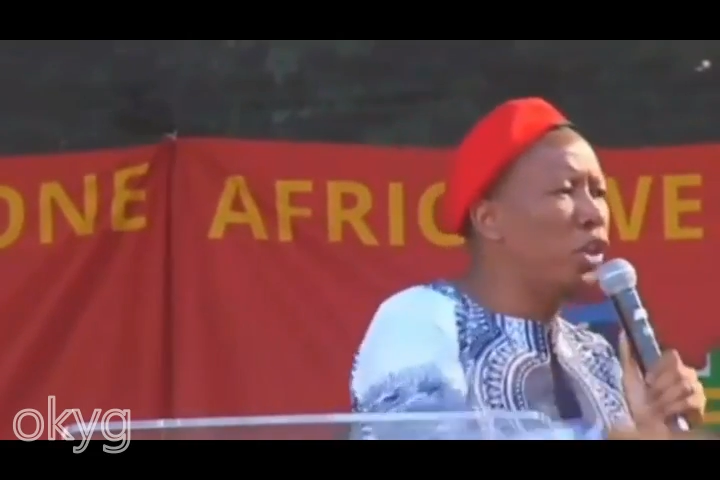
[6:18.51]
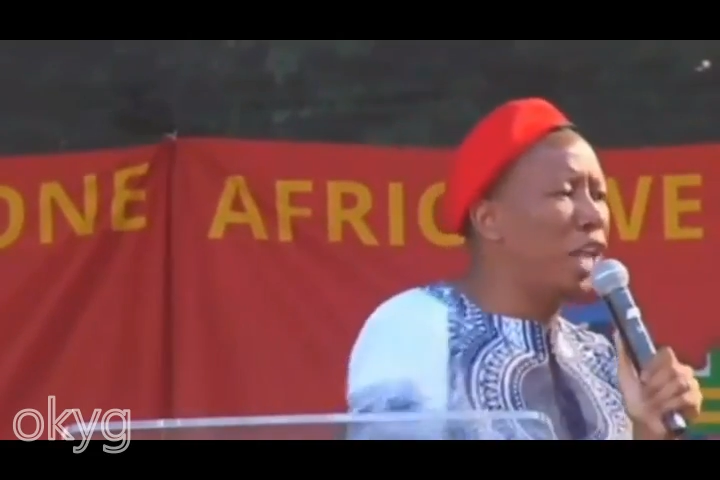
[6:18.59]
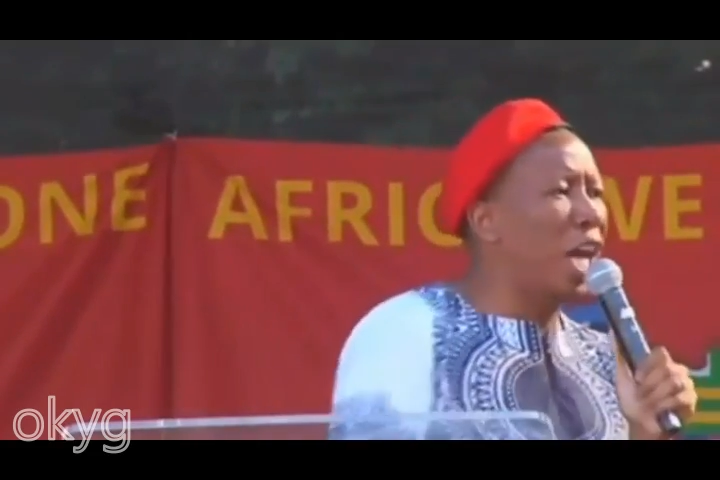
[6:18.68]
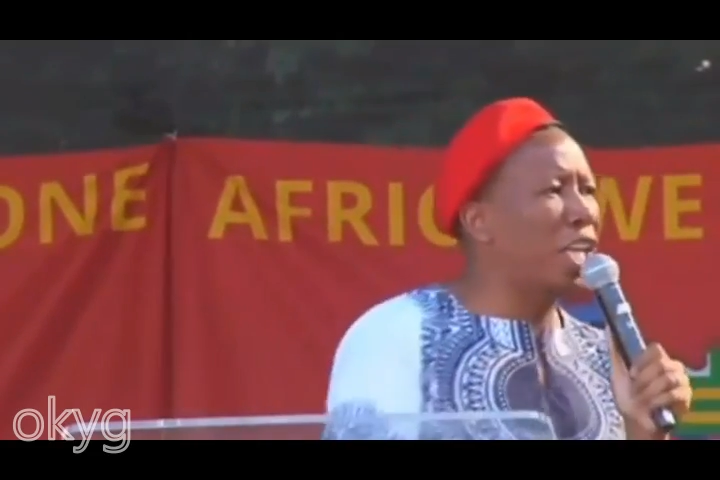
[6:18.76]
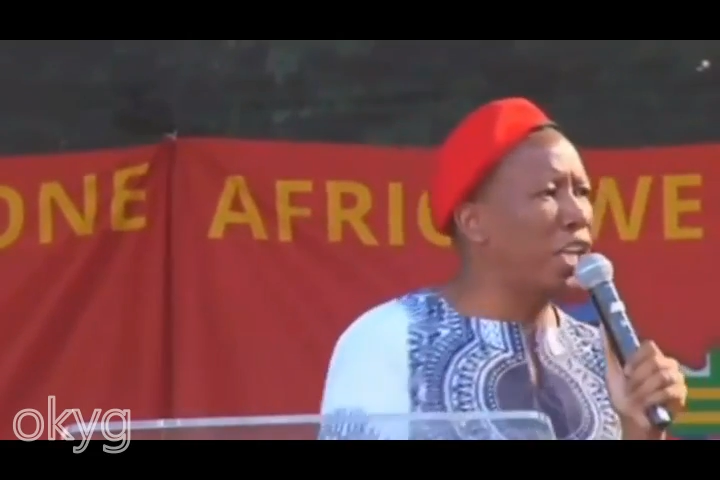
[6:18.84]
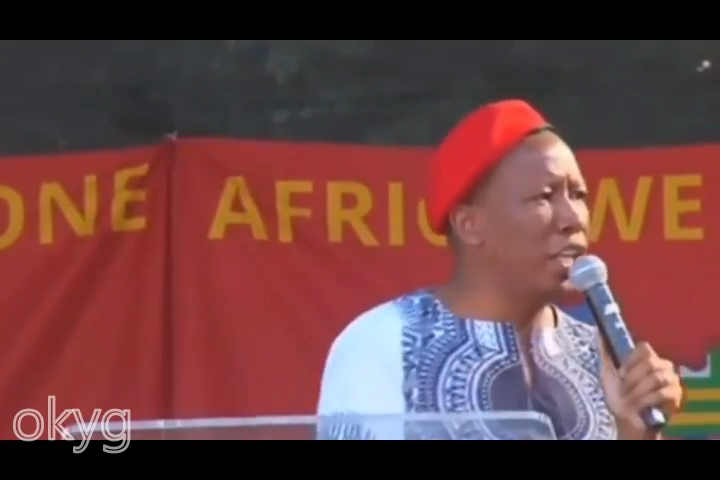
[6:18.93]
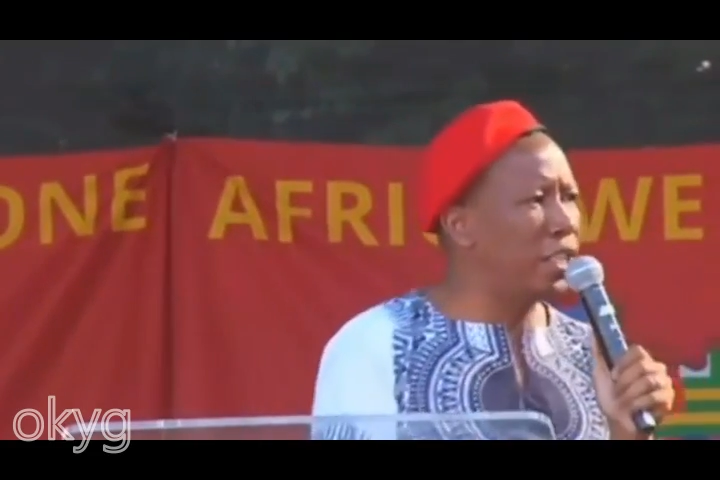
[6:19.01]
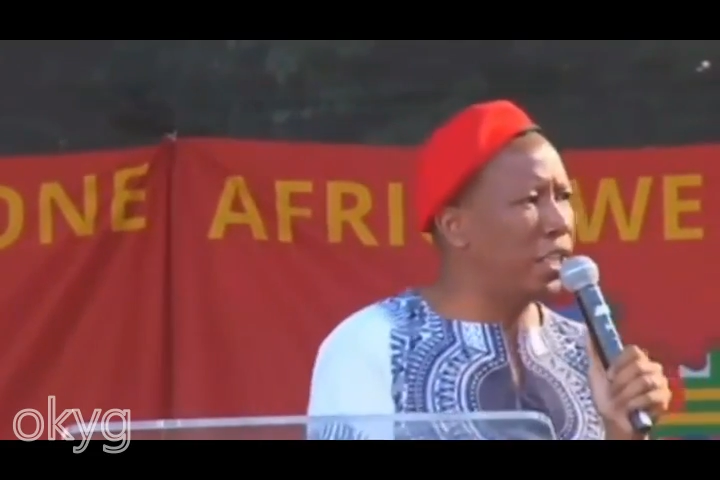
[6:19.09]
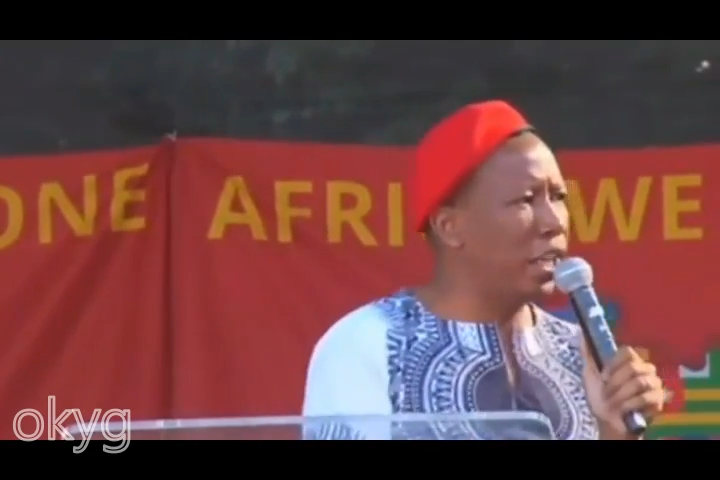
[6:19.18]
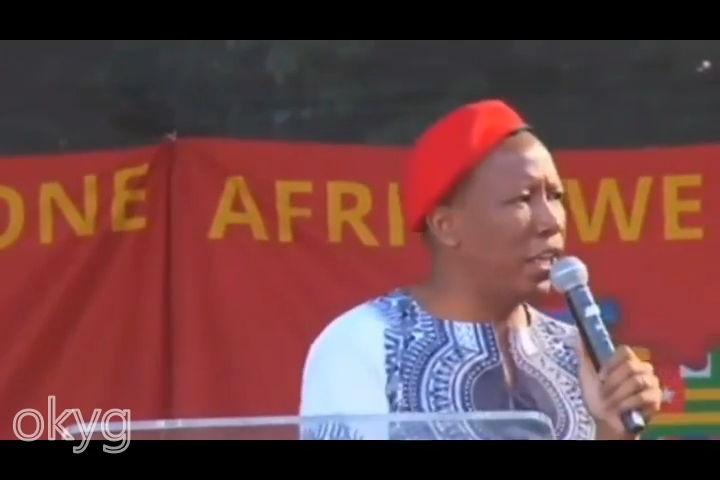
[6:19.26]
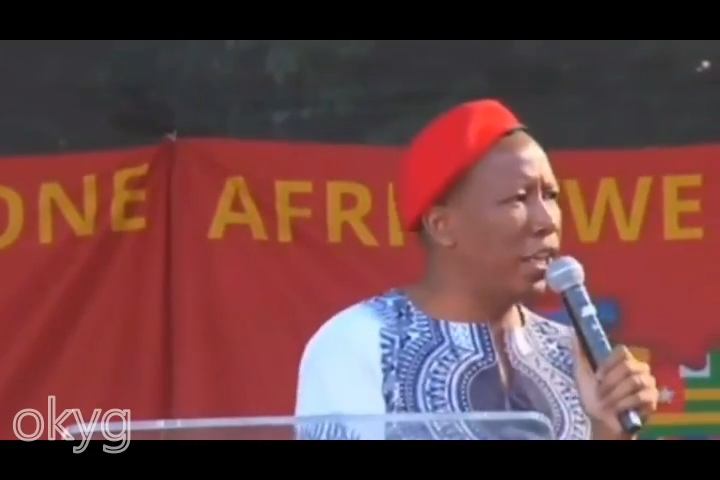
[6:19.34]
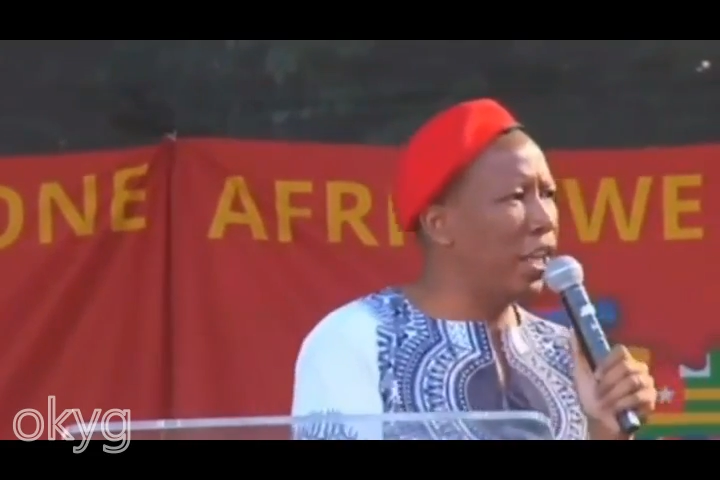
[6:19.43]
that
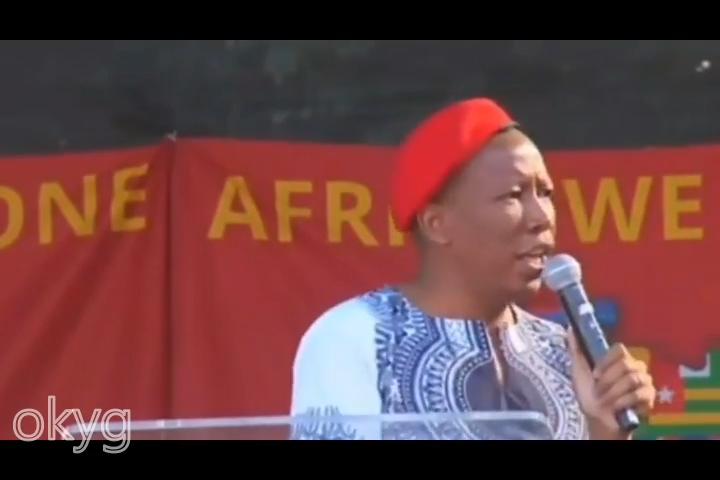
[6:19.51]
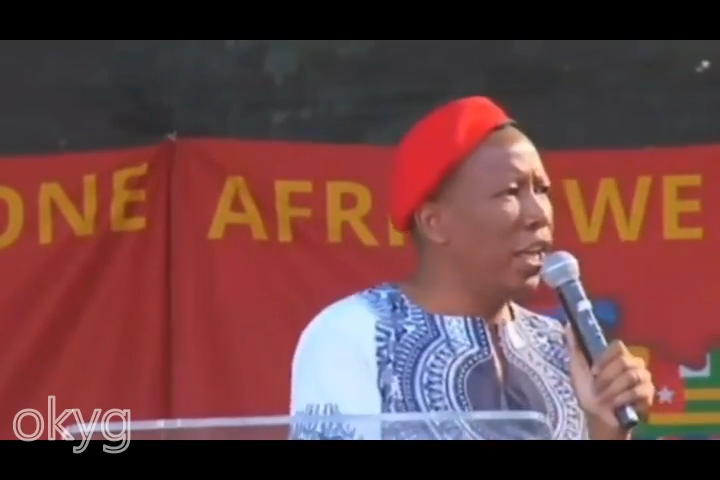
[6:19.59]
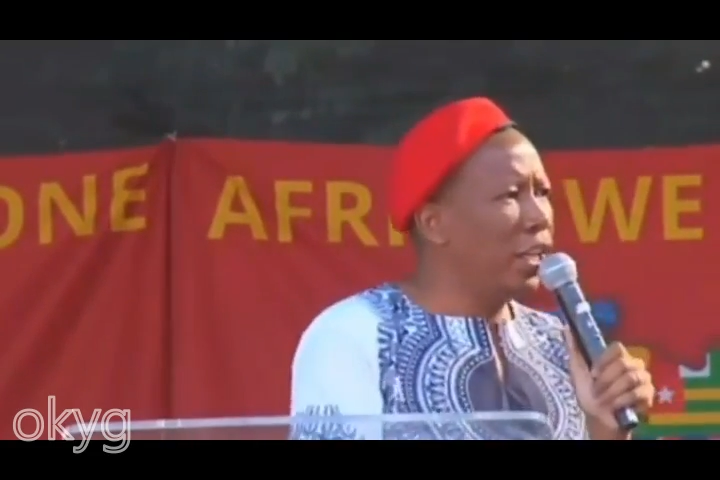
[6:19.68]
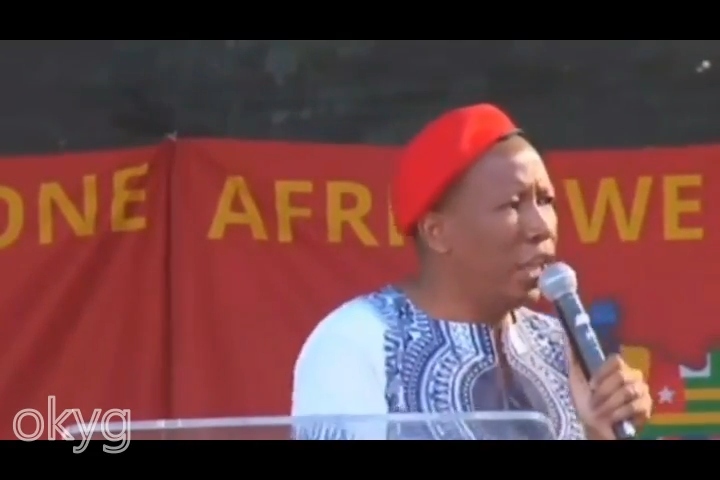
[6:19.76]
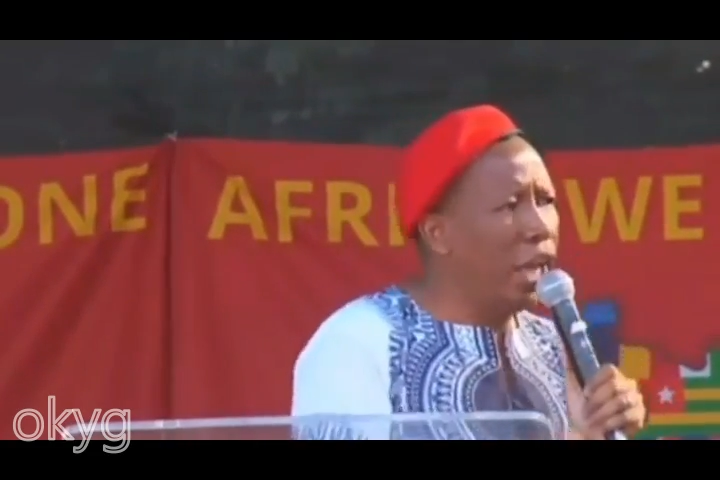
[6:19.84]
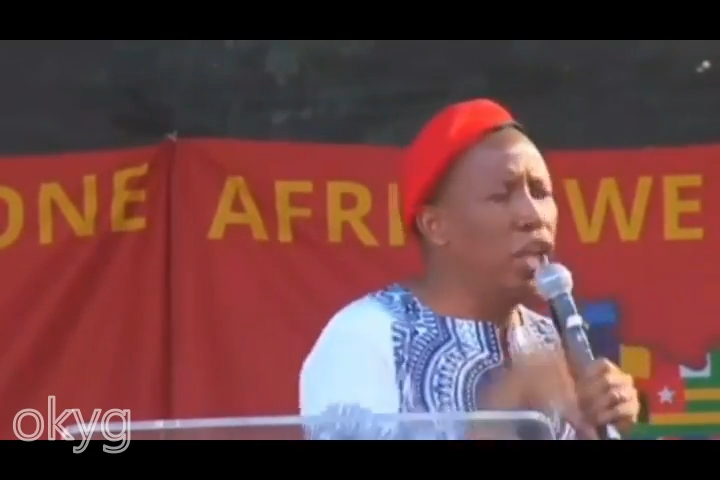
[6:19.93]
history, they